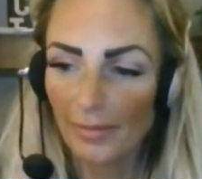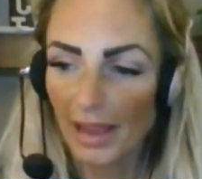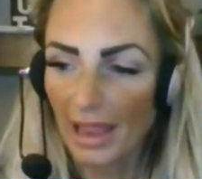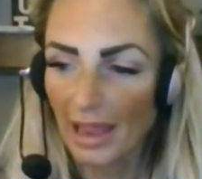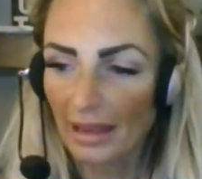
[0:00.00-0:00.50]

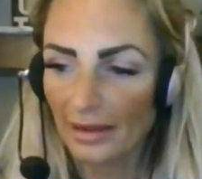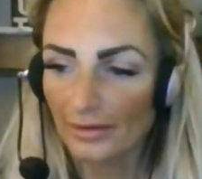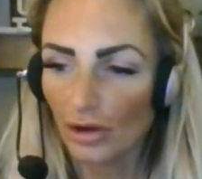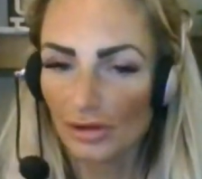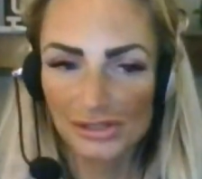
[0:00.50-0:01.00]

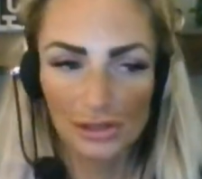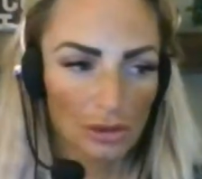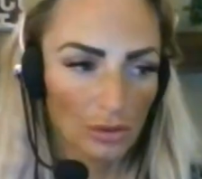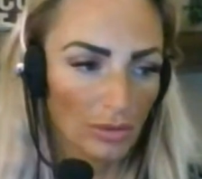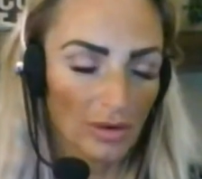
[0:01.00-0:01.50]
And
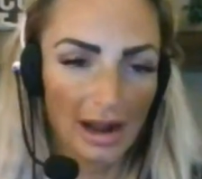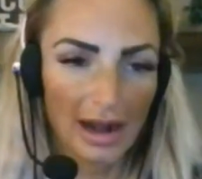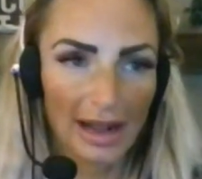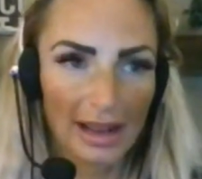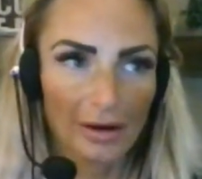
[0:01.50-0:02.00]
also
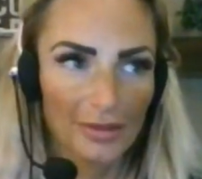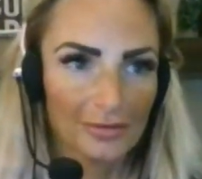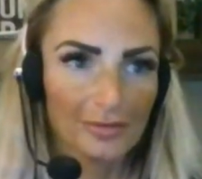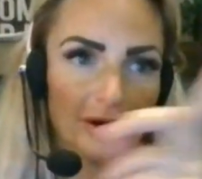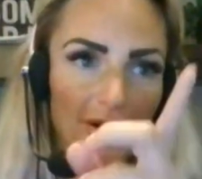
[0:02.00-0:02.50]
I, on
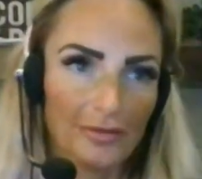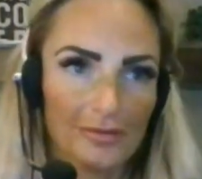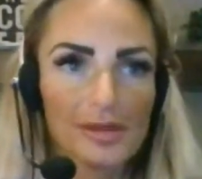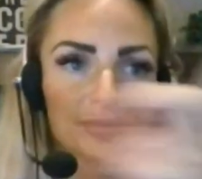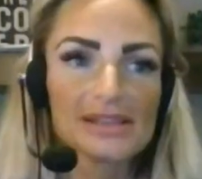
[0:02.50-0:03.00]
the
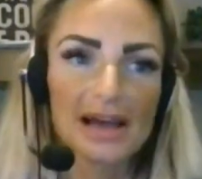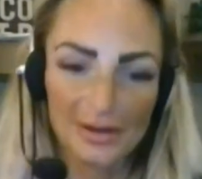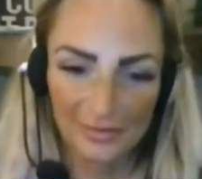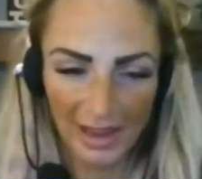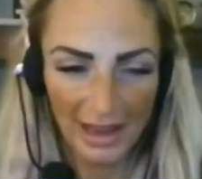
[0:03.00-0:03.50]
flip side
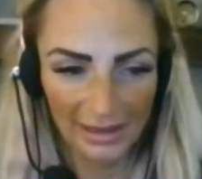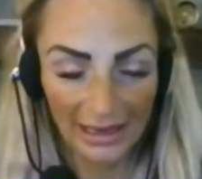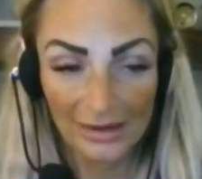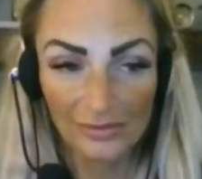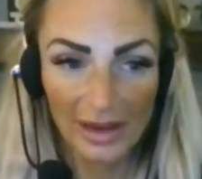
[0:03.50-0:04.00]
of that,
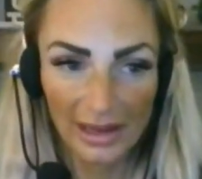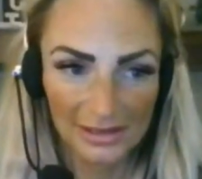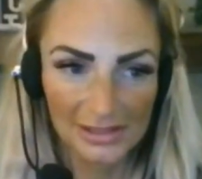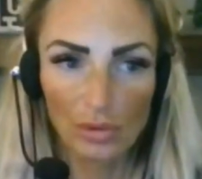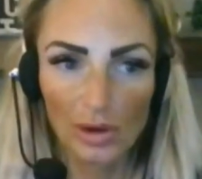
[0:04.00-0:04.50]

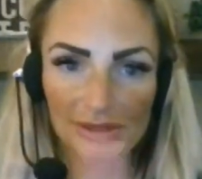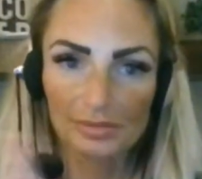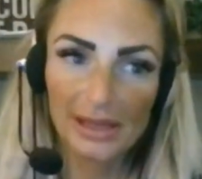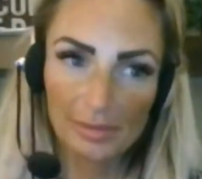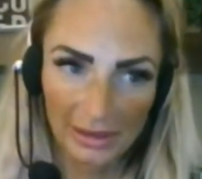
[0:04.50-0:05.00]
advanced quantum
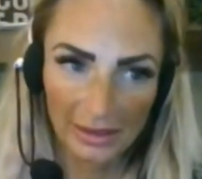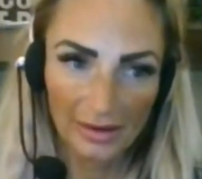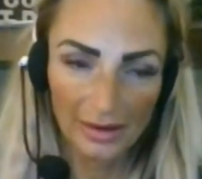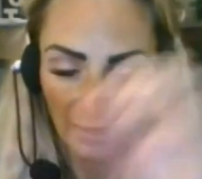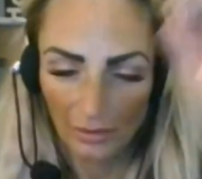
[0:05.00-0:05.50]
leaping,
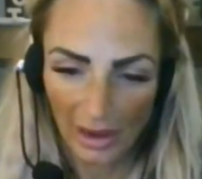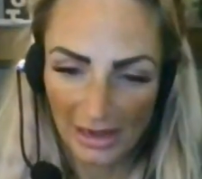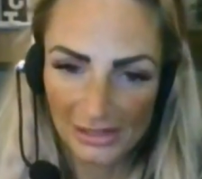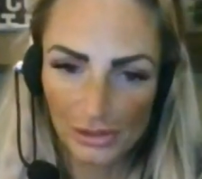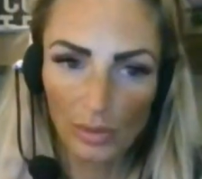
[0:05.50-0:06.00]

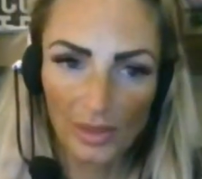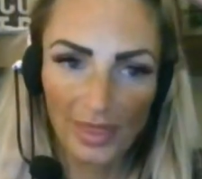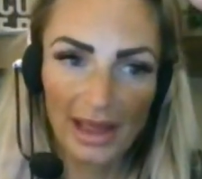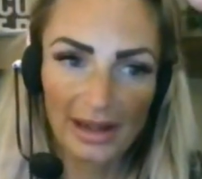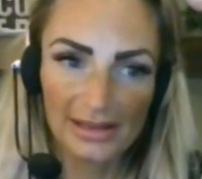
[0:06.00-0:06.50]
right? So what
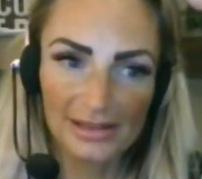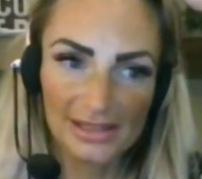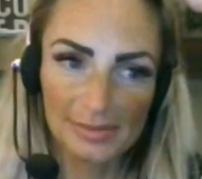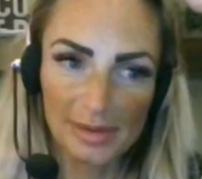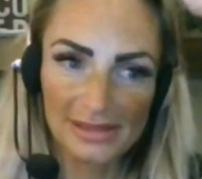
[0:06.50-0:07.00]
that
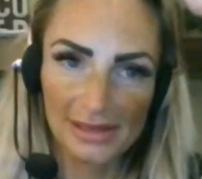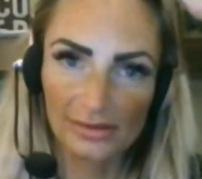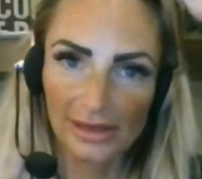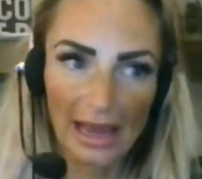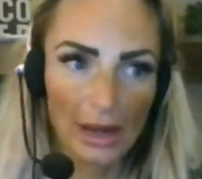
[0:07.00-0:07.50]
is
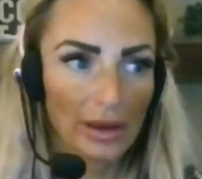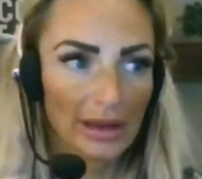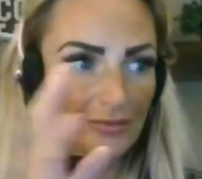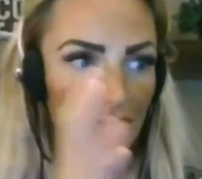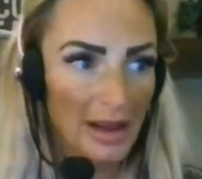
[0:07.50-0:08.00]
basically, how do I
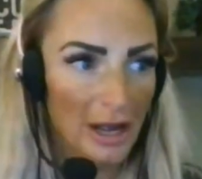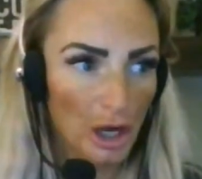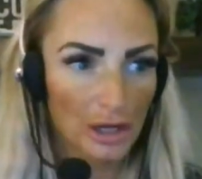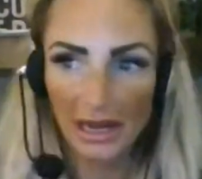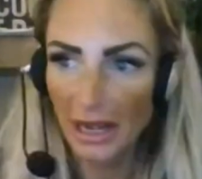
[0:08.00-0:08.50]
get from
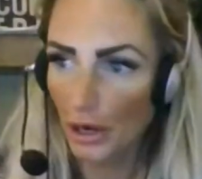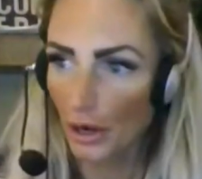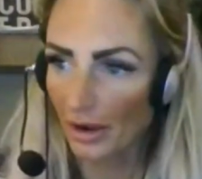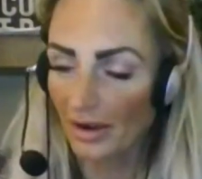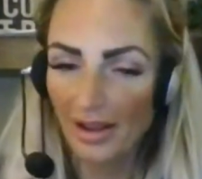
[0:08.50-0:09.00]
here to
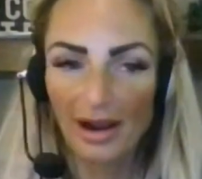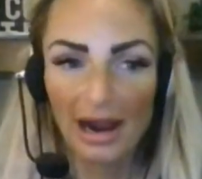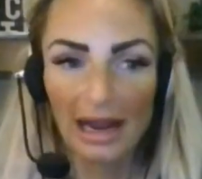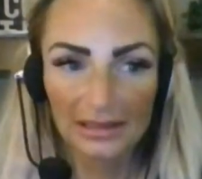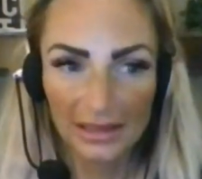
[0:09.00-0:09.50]
here?
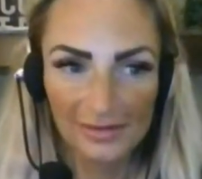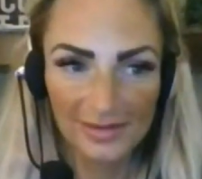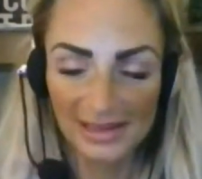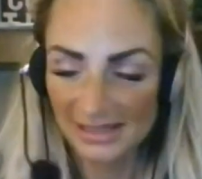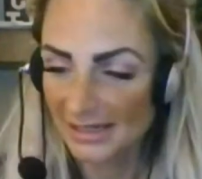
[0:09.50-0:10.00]
I
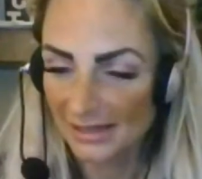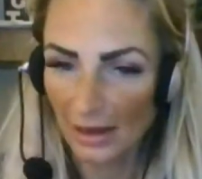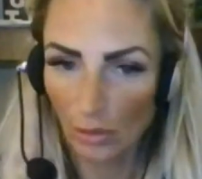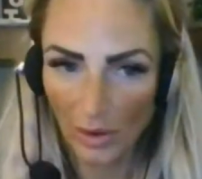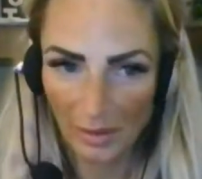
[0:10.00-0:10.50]
love, this is
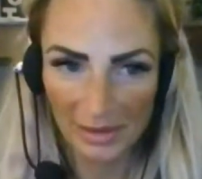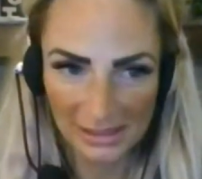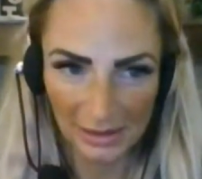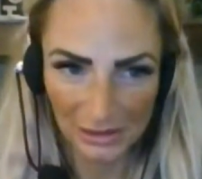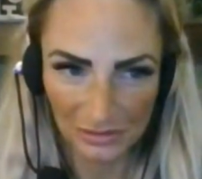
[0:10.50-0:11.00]
like one of my
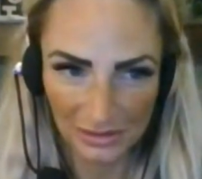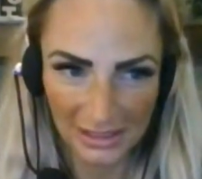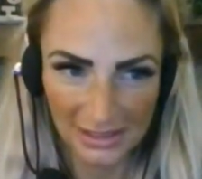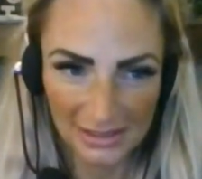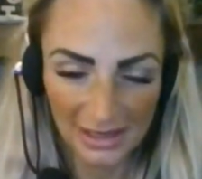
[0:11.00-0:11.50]

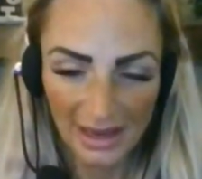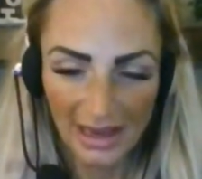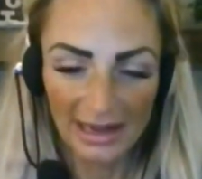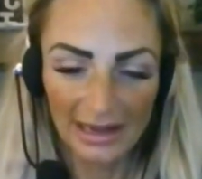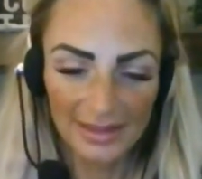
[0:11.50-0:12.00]
specialties.
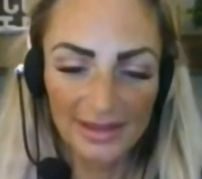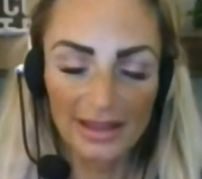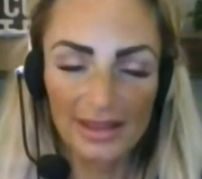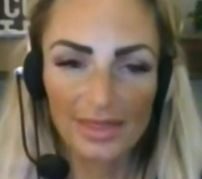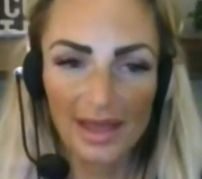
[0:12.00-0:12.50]
And I
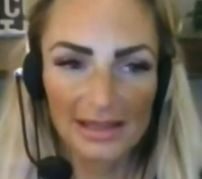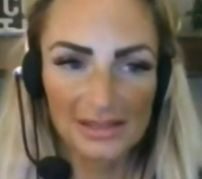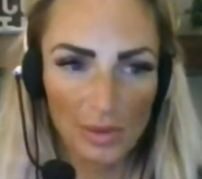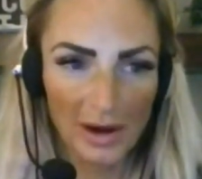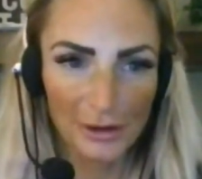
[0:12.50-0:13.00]
think
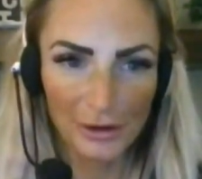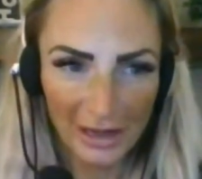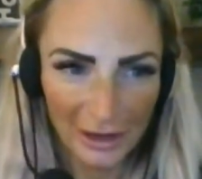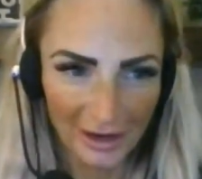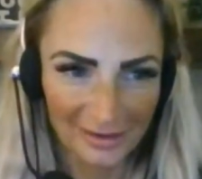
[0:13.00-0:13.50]
that's why you're
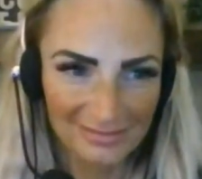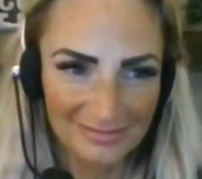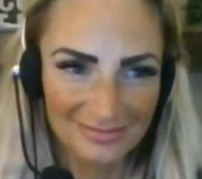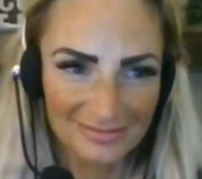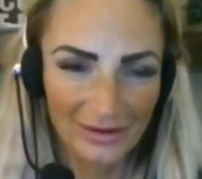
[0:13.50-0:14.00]
here.
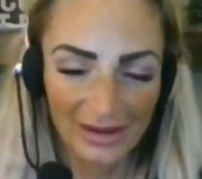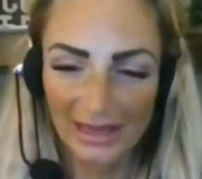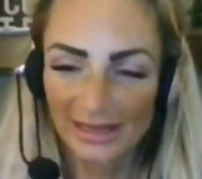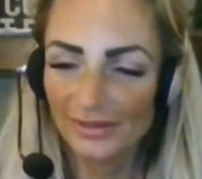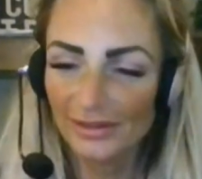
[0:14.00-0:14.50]

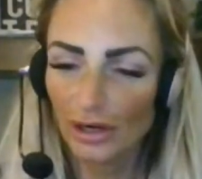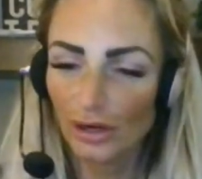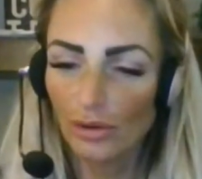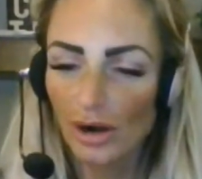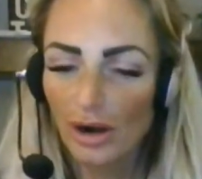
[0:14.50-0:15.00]
Okay. Even
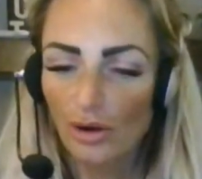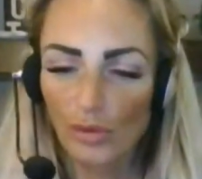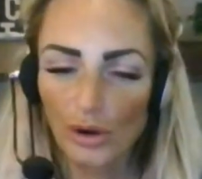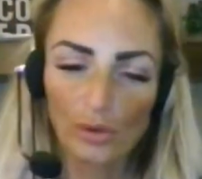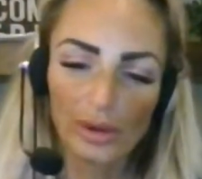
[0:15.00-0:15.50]
though
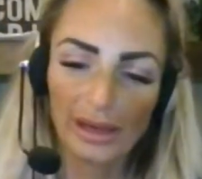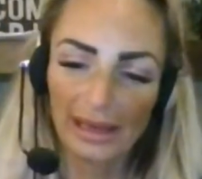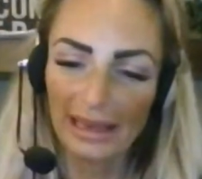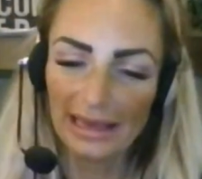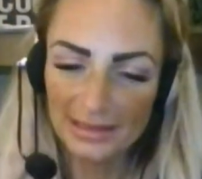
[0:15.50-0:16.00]
we're
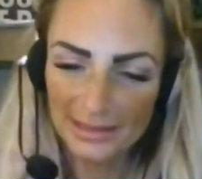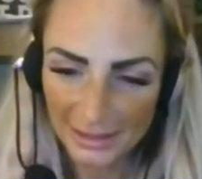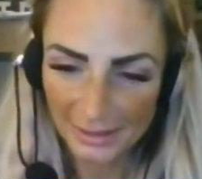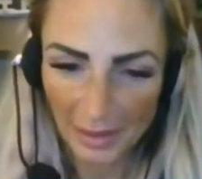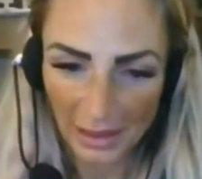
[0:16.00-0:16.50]
going
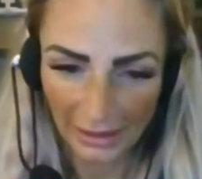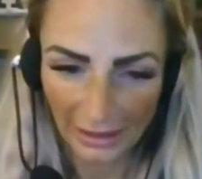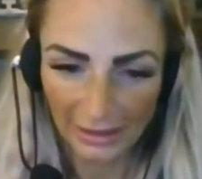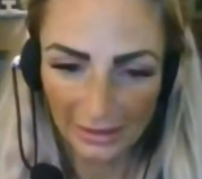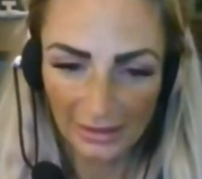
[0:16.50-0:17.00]
into the
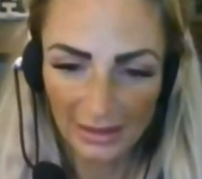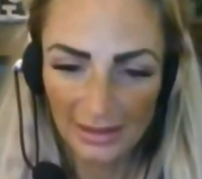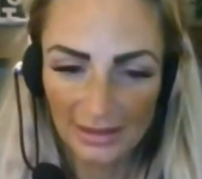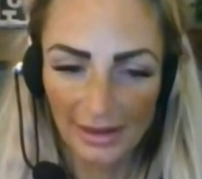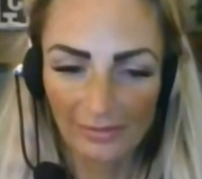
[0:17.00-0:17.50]
body
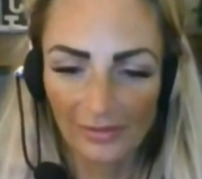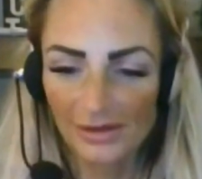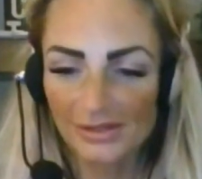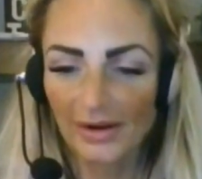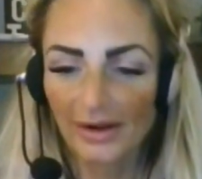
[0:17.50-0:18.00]
that
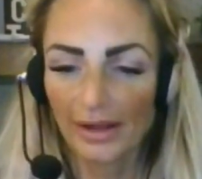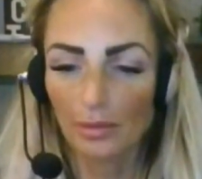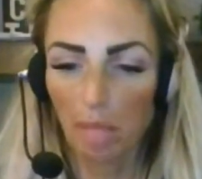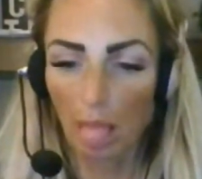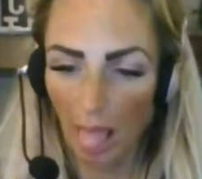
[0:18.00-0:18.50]
feels
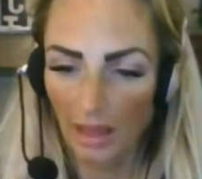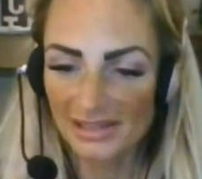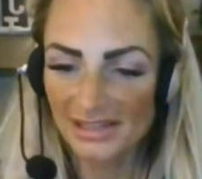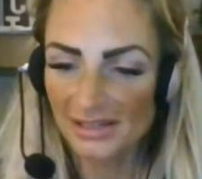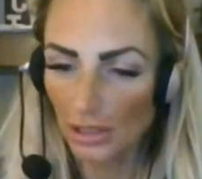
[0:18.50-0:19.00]
very
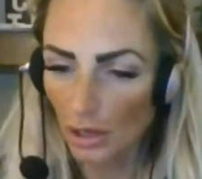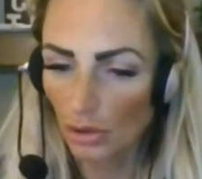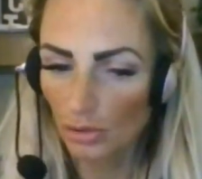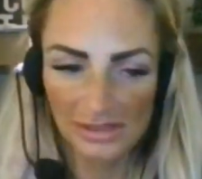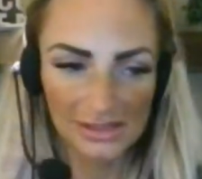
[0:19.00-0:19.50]

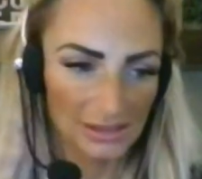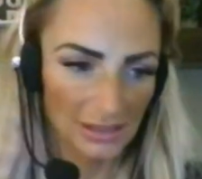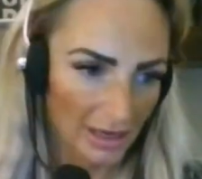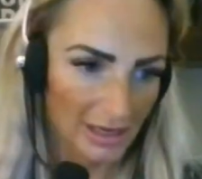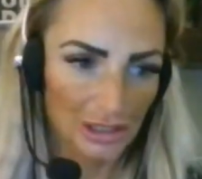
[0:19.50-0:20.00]
slow,
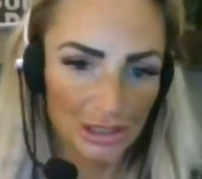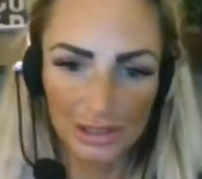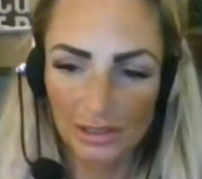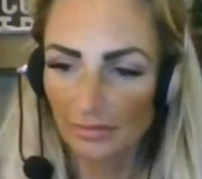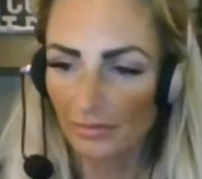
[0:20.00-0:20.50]

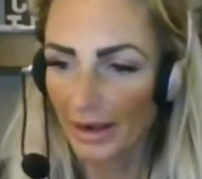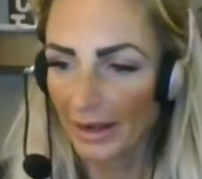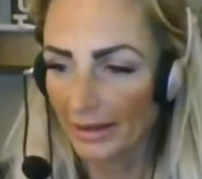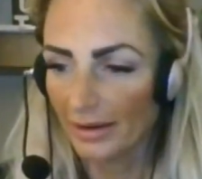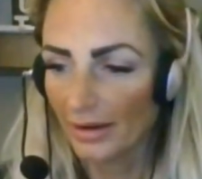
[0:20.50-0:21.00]
sluggish,
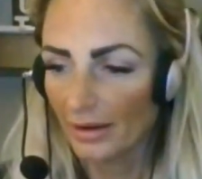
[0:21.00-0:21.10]
right?